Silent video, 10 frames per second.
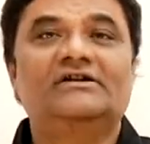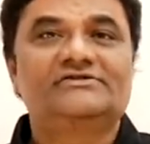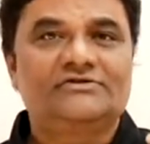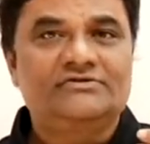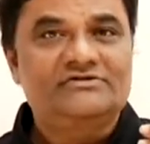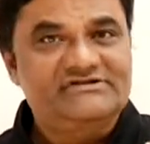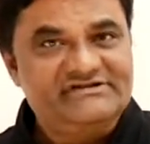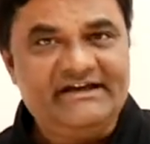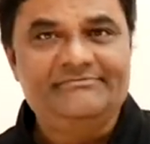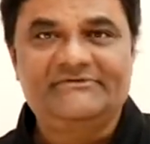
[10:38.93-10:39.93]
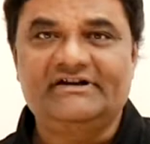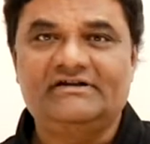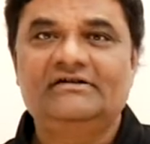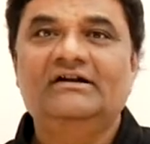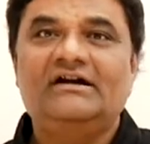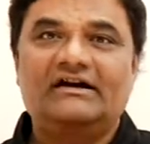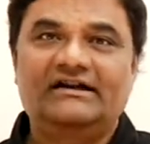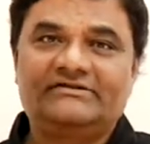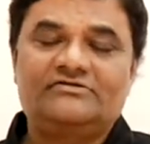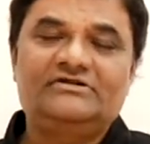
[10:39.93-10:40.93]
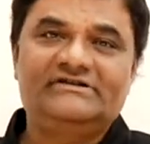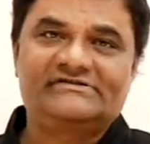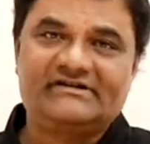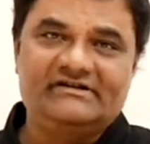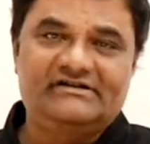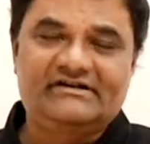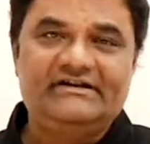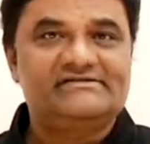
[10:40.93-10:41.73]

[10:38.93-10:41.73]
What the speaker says: So same thing, electronic circuitry